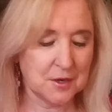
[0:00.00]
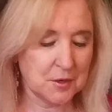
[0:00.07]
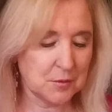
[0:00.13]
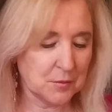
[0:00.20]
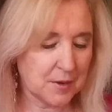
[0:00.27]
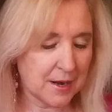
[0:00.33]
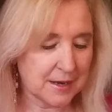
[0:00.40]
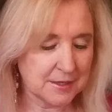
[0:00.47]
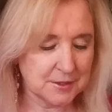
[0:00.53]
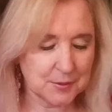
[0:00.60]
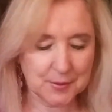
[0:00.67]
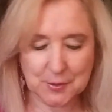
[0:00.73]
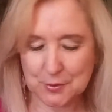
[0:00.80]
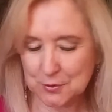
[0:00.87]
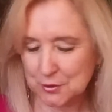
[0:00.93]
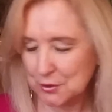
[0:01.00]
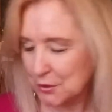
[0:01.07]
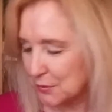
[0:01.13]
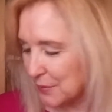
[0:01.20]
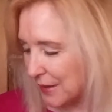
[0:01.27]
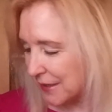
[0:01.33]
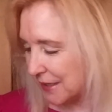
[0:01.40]
All right, so here's
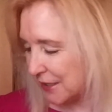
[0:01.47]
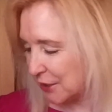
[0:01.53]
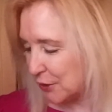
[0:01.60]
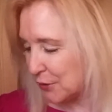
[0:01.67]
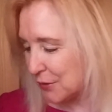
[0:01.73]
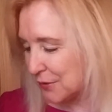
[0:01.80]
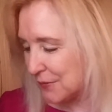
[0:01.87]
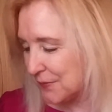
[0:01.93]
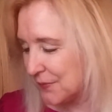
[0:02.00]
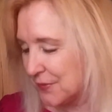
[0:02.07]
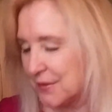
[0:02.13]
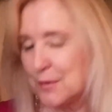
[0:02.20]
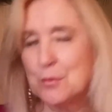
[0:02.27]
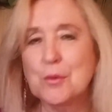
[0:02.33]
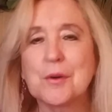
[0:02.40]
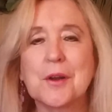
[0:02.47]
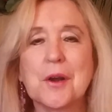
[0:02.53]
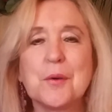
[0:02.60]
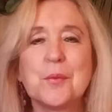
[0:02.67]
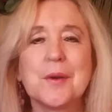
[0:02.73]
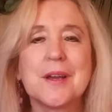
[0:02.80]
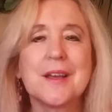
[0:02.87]
two right here that we'll
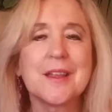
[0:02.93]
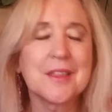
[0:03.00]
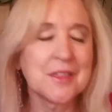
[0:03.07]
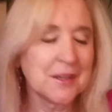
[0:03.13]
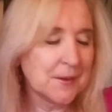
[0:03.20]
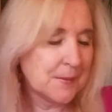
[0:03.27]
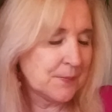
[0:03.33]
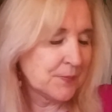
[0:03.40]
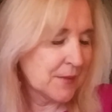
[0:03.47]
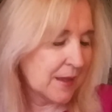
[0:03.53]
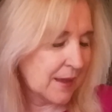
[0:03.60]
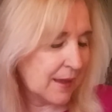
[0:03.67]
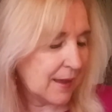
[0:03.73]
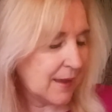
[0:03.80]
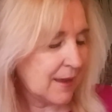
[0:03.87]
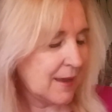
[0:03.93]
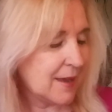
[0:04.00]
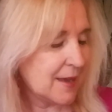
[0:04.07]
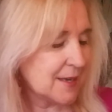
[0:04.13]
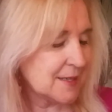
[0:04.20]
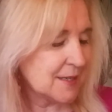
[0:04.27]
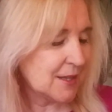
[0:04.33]
go with.
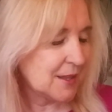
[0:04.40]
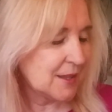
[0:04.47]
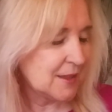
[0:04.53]
And